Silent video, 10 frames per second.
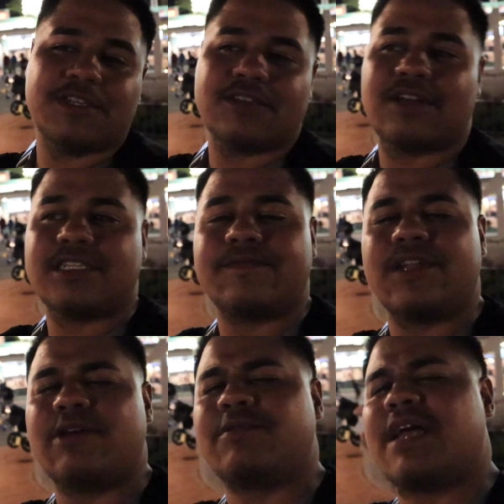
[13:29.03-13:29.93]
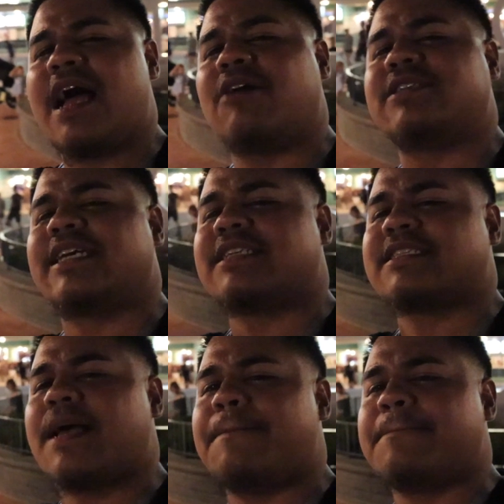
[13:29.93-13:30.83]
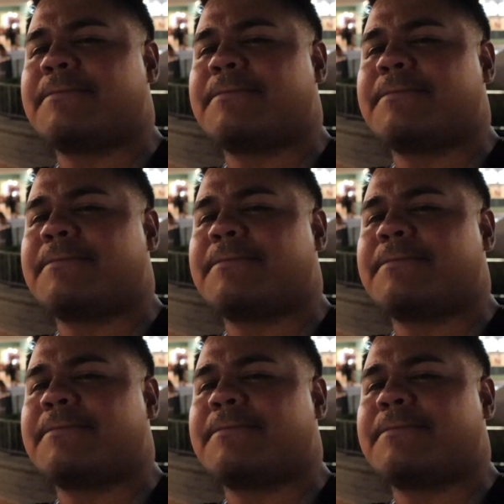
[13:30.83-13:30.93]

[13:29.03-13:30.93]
share, subscribe to the video, and I'll see you guys next time.